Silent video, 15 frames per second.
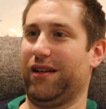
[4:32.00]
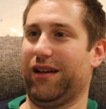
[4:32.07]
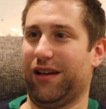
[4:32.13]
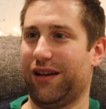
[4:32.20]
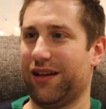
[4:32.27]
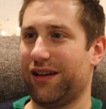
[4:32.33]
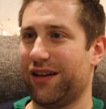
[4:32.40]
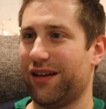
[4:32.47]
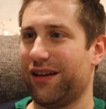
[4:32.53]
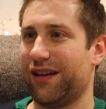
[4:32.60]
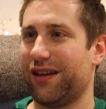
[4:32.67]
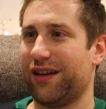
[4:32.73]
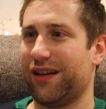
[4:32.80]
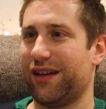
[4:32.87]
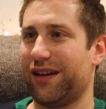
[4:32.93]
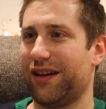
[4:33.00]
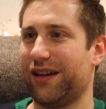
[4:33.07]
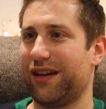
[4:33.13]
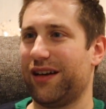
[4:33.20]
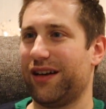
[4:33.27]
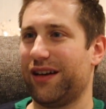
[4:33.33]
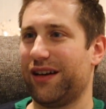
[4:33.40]

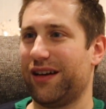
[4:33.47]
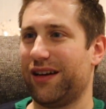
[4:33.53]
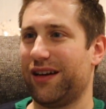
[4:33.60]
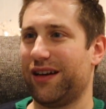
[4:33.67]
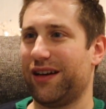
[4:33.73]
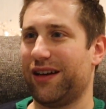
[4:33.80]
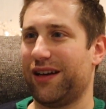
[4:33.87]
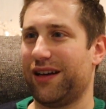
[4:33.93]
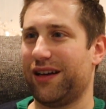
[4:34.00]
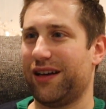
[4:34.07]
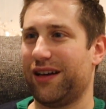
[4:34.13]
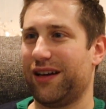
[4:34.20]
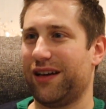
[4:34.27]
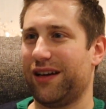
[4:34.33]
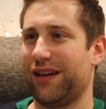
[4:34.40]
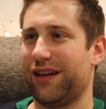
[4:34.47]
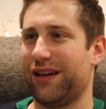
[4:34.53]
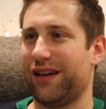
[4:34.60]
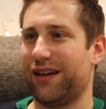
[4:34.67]
No one is speaking in this clip.